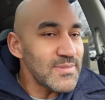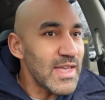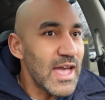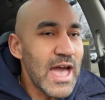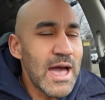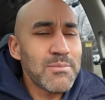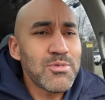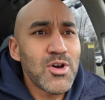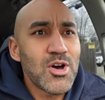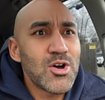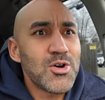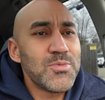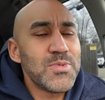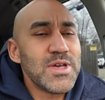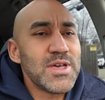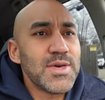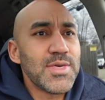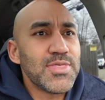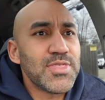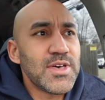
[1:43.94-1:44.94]
I'm going
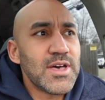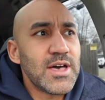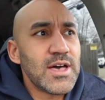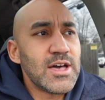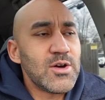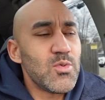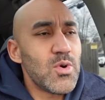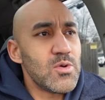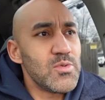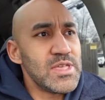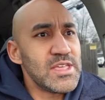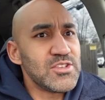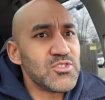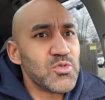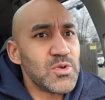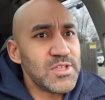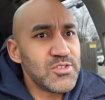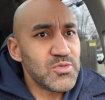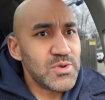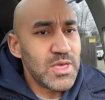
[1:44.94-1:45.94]
with, what, we in
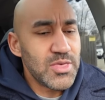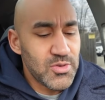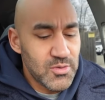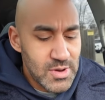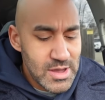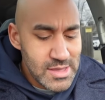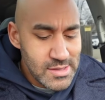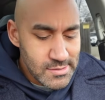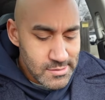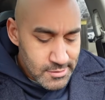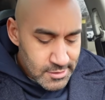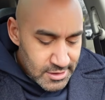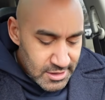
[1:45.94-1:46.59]
2023?